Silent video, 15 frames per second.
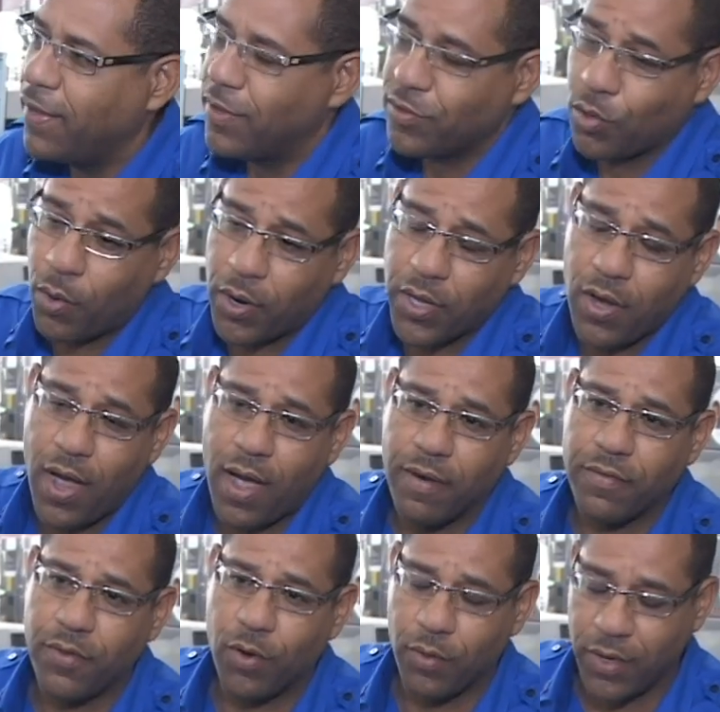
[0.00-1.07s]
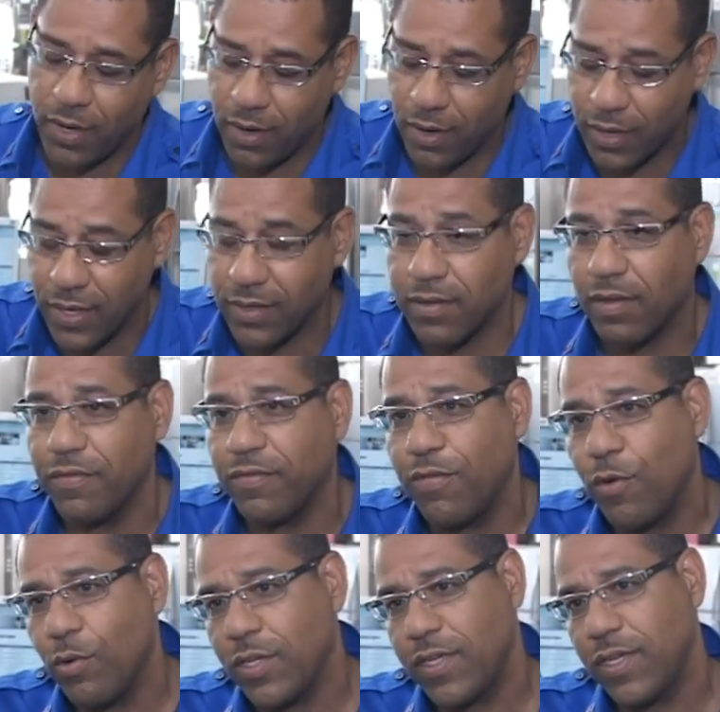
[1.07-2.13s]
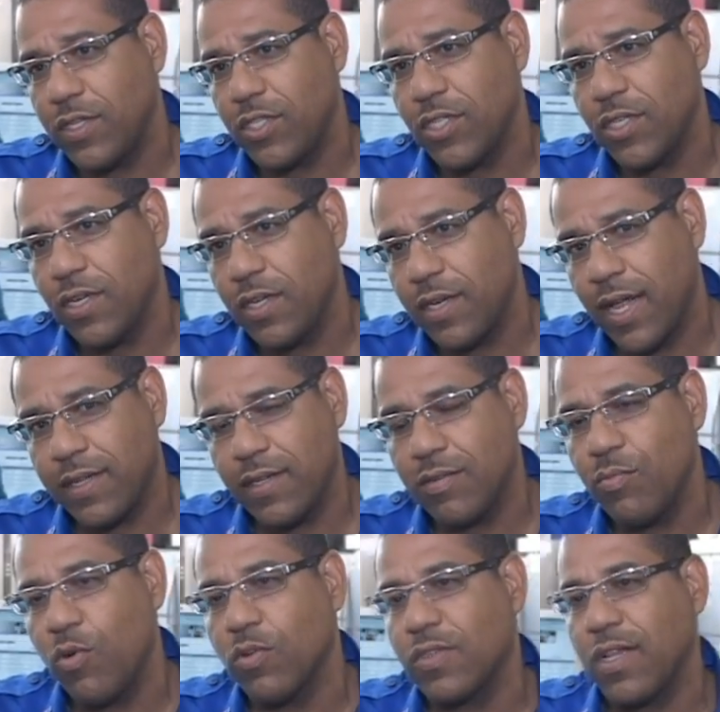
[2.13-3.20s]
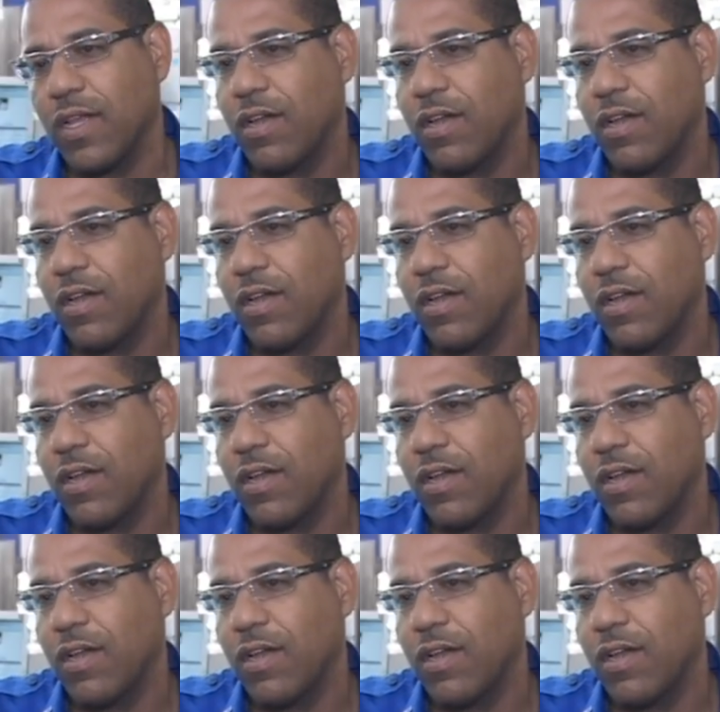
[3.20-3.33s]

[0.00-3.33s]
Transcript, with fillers: So what you have now, Elon, is a voltage that is mostly